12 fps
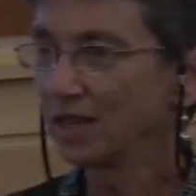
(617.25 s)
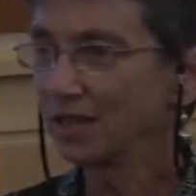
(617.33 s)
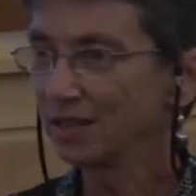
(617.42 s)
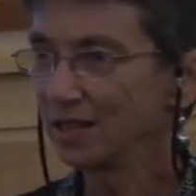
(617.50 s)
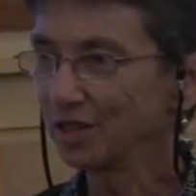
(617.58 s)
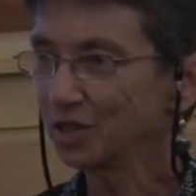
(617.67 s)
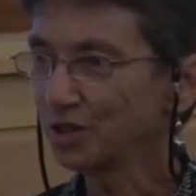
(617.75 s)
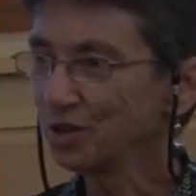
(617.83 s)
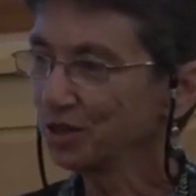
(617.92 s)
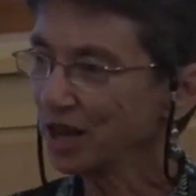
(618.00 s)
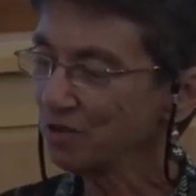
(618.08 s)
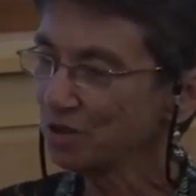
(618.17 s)
It
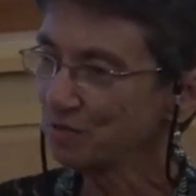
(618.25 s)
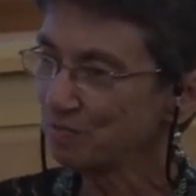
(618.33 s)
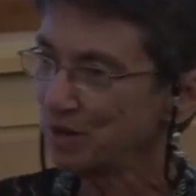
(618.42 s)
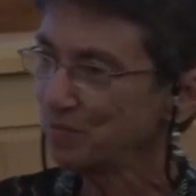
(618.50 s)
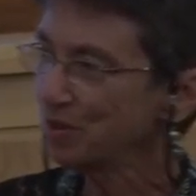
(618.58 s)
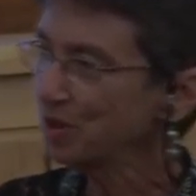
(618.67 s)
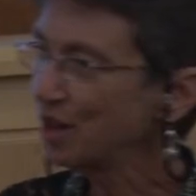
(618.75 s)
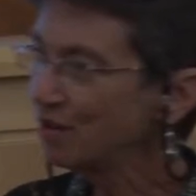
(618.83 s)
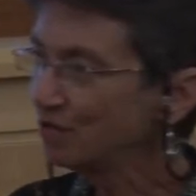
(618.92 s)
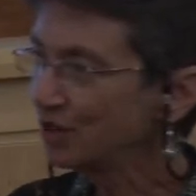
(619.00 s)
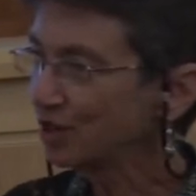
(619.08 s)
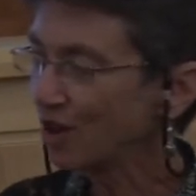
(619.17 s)
turns out that people
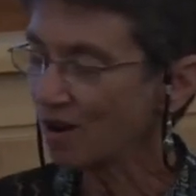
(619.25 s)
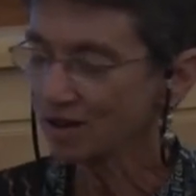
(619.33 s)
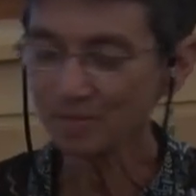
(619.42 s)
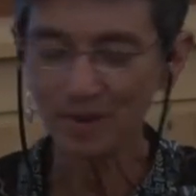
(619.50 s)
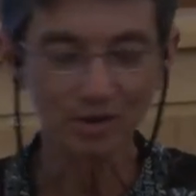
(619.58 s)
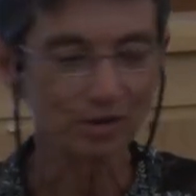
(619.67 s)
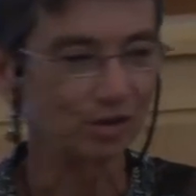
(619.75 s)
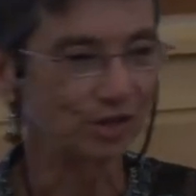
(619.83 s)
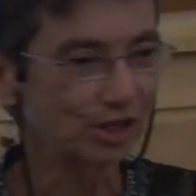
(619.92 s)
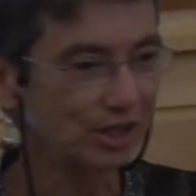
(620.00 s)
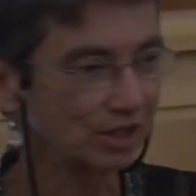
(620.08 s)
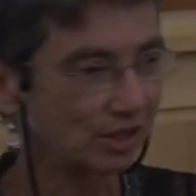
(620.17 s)
love to talk about your
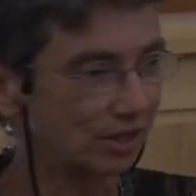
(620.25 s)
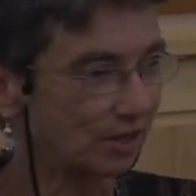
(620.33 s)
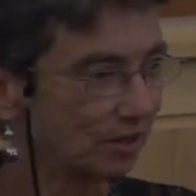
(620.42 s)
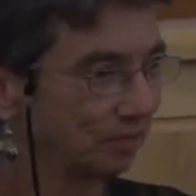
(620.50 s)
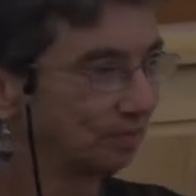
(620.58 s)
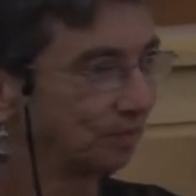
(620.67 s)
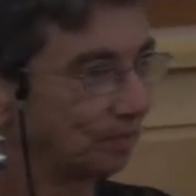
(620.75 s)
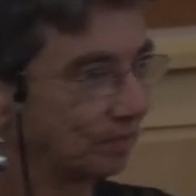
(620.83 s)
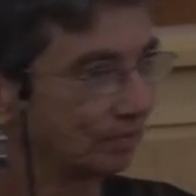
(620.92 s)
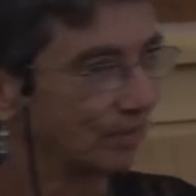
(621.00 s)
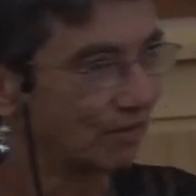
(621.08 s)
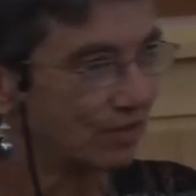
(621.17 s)
seasons.
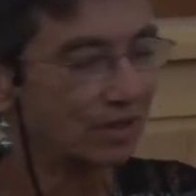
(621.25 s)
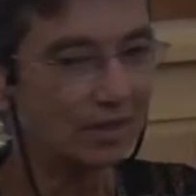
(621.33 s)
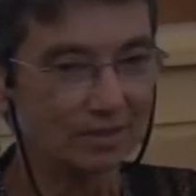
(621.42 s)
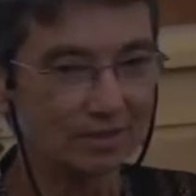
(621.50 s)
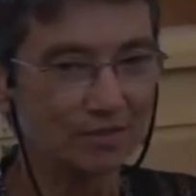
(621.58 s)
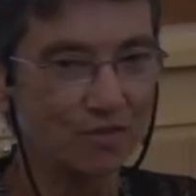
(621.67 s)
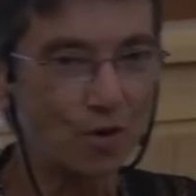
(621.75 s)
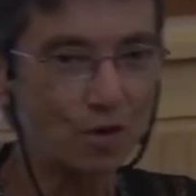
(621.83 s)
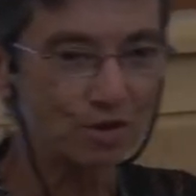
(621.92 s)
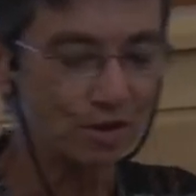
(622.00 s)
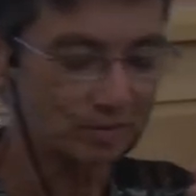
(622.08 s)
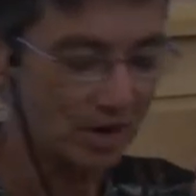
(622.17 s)
Yeah, four
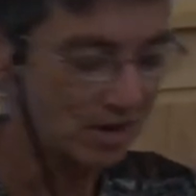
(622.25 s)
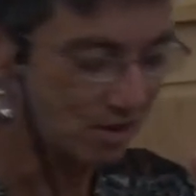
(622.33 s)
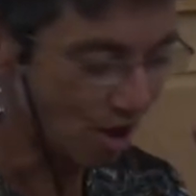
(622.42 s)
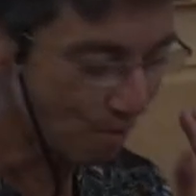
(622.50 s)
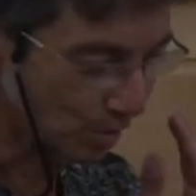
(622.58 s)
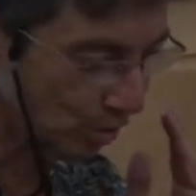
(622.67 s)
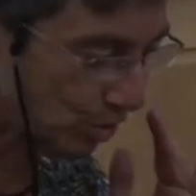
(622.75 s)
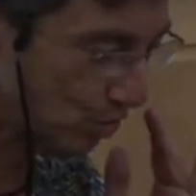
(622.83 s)
of them, right? Almost